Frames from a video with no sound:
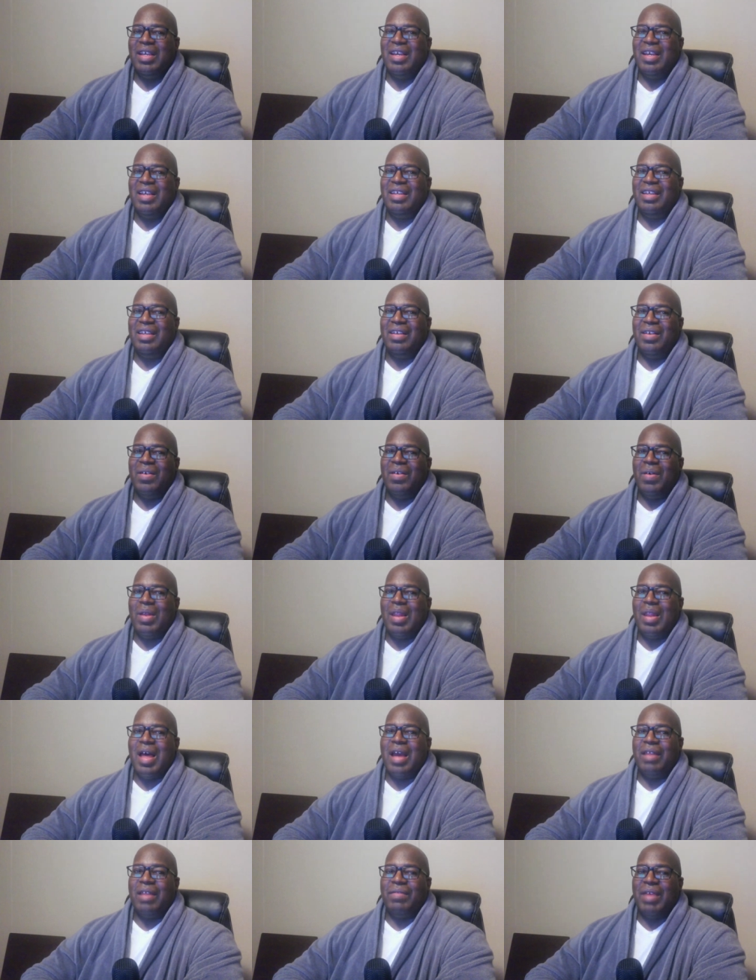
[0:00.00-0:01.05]
you know, a
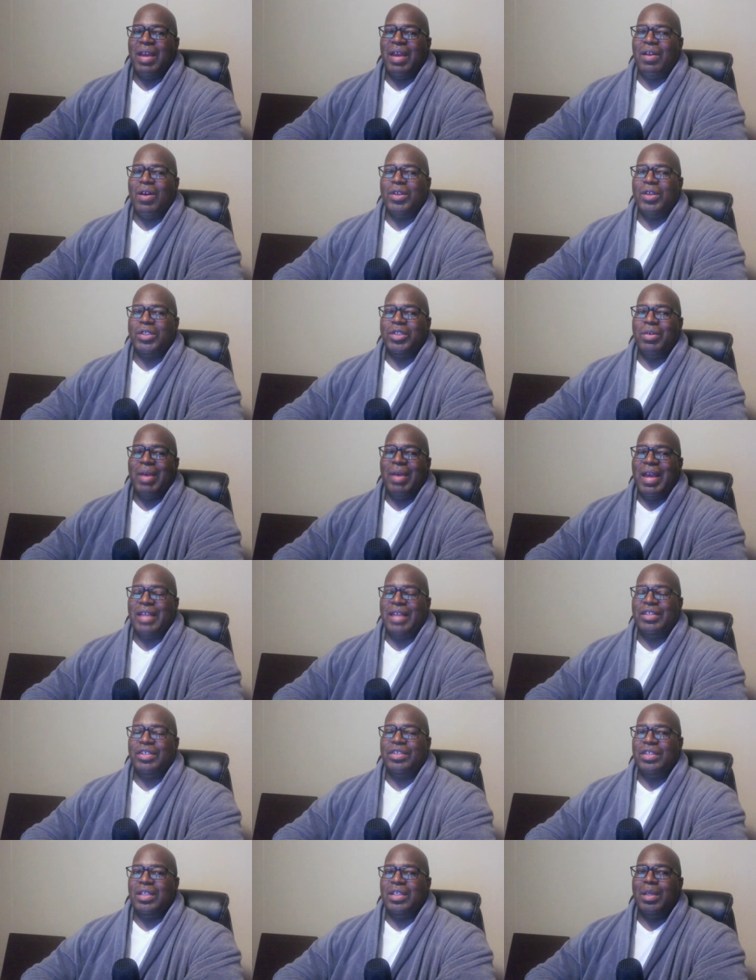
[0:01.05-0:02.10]
lot of that also has
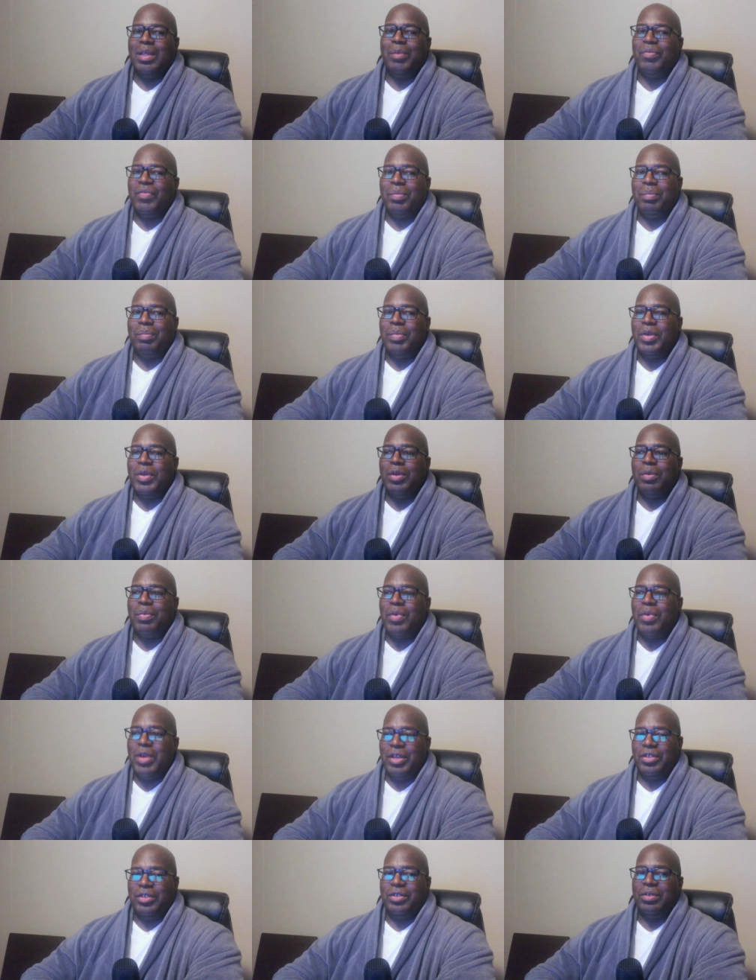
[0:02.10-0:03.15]
to stem from peer
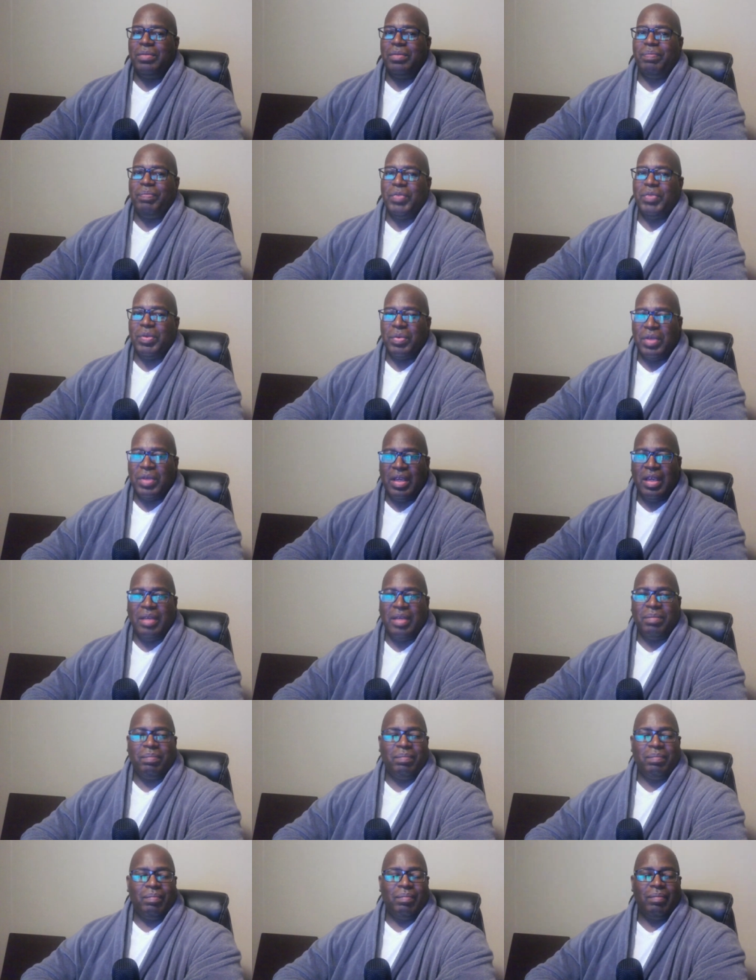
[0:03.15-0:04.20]
pressure, okay?
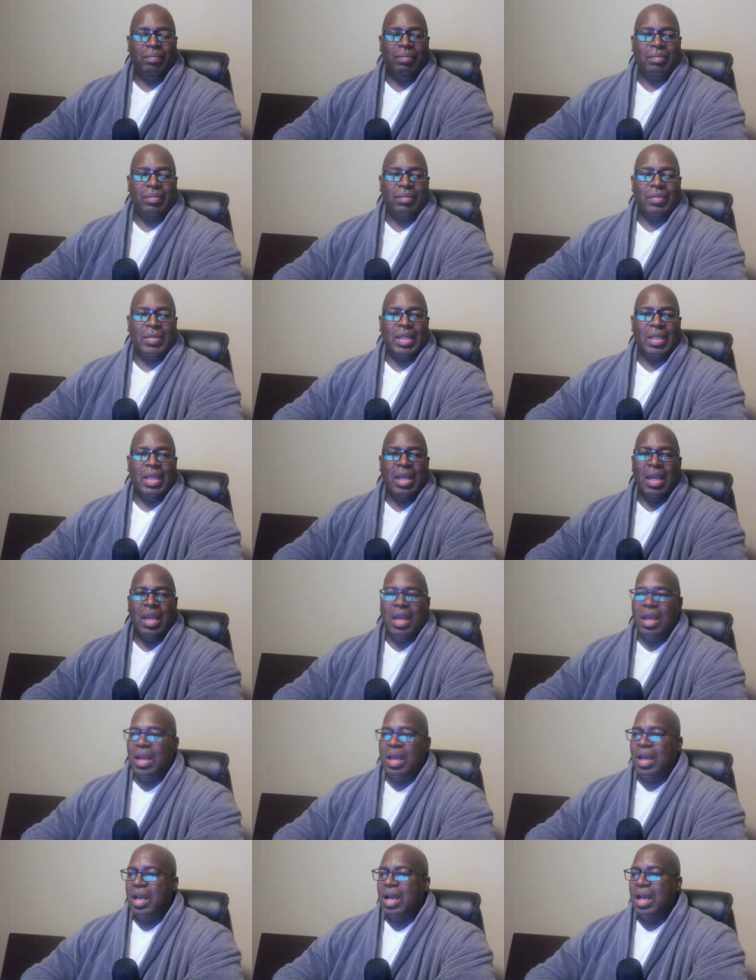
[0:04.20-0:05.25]

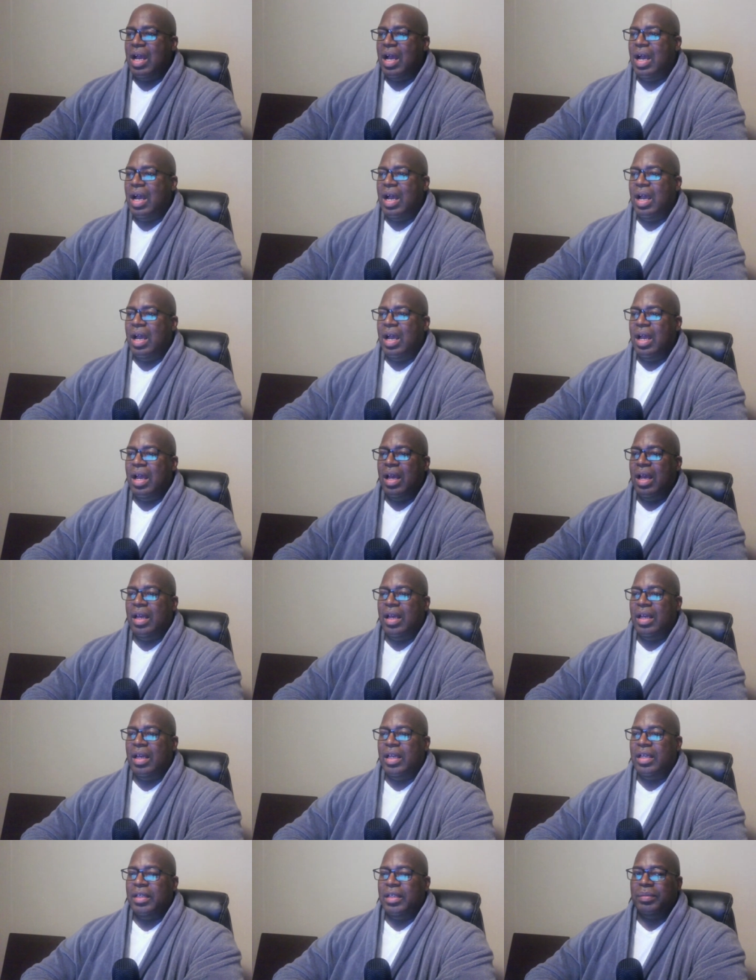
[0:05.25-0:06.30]

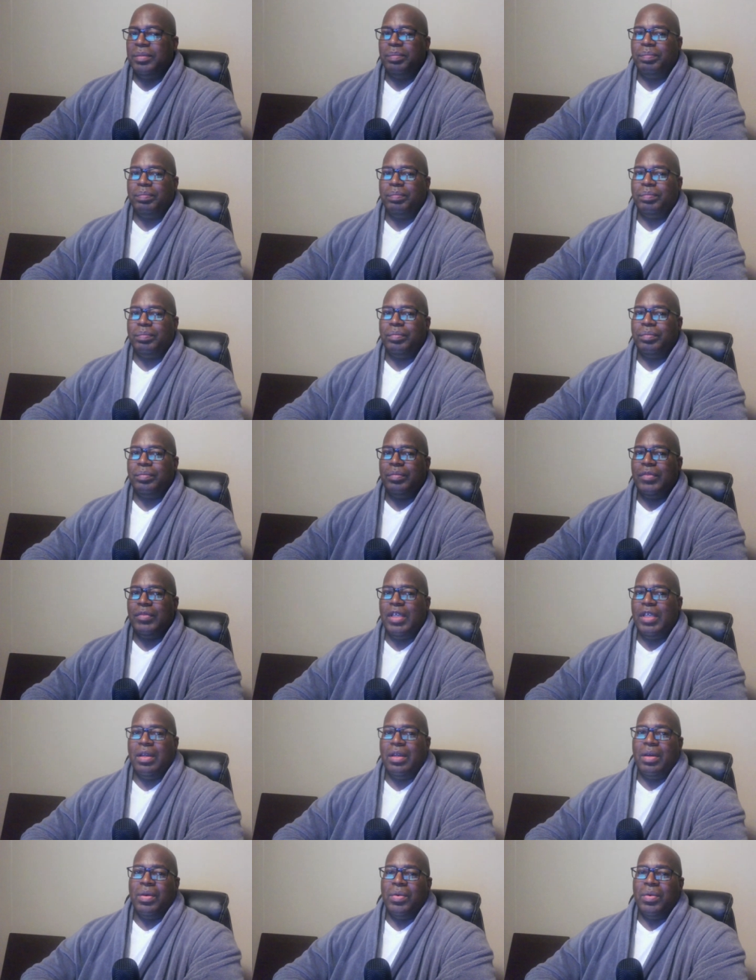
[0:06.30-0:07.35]
Uh, you
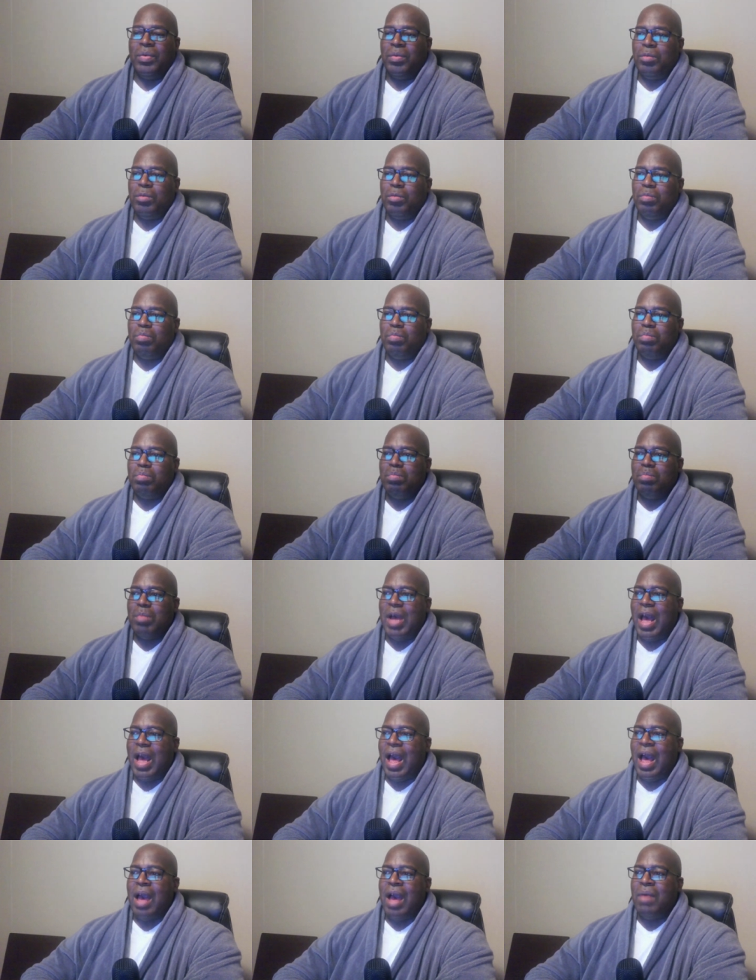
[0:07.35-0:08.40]
know,
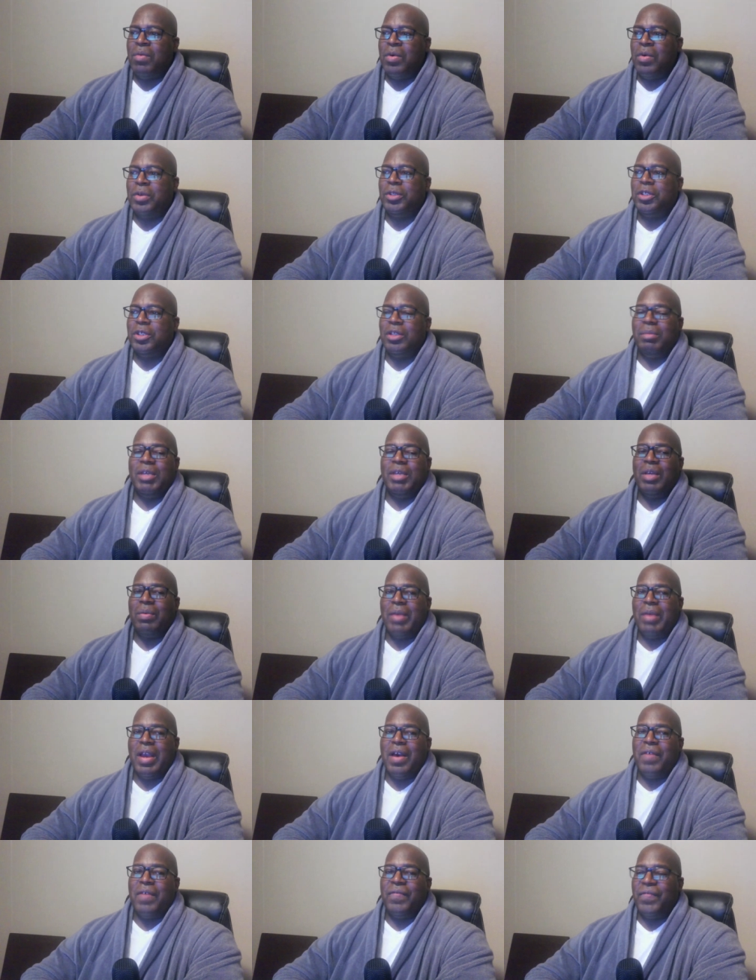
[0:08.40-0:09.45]
I want you to be
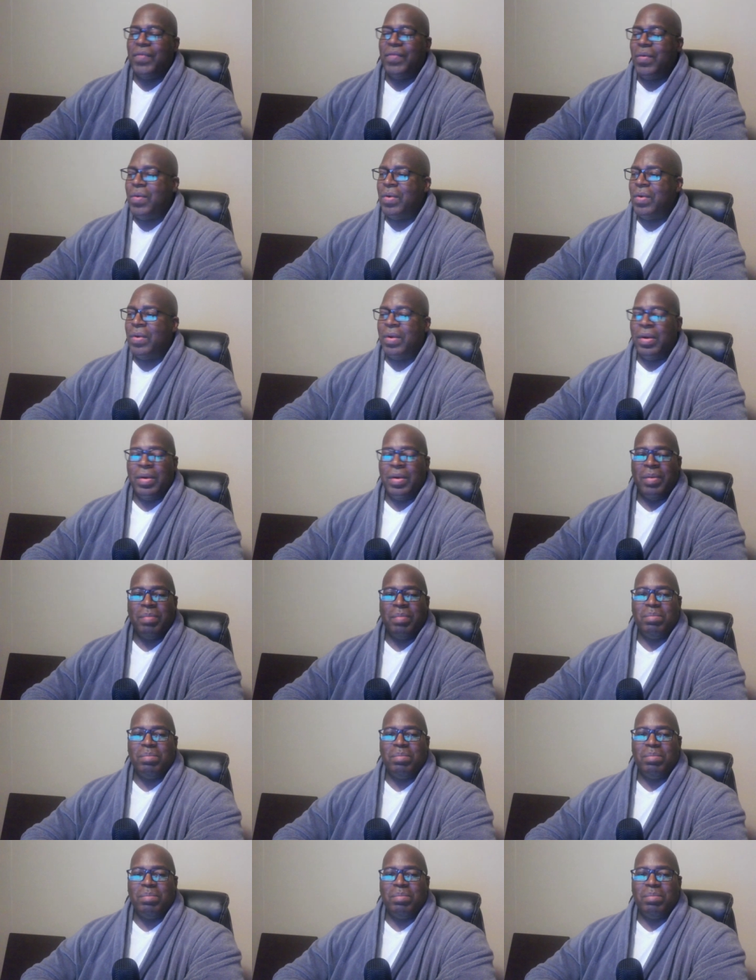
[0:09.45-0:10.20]
around for